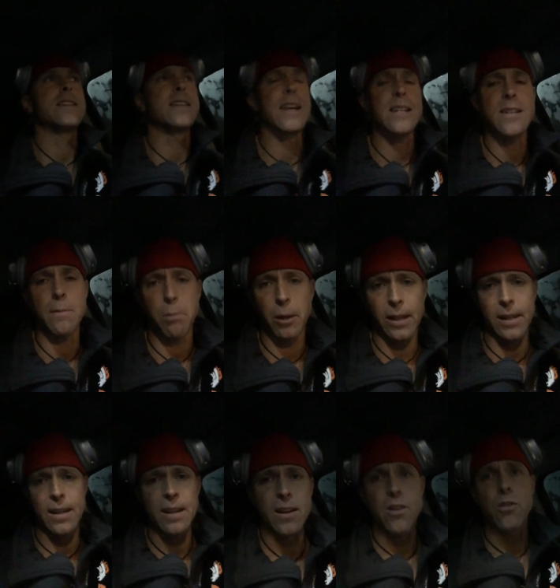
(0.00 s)
discipline
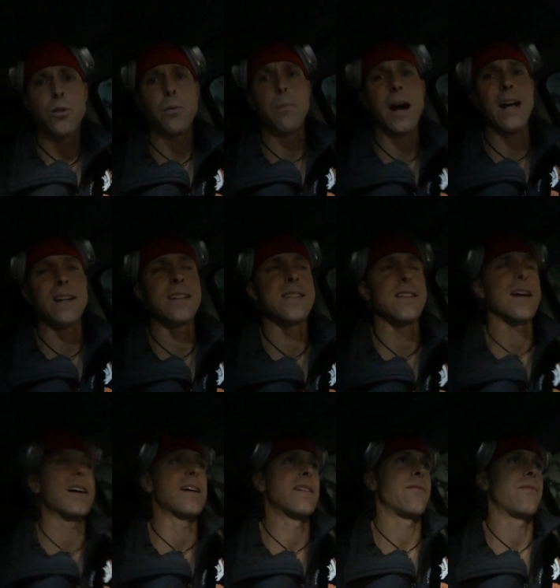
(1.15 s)
through my design.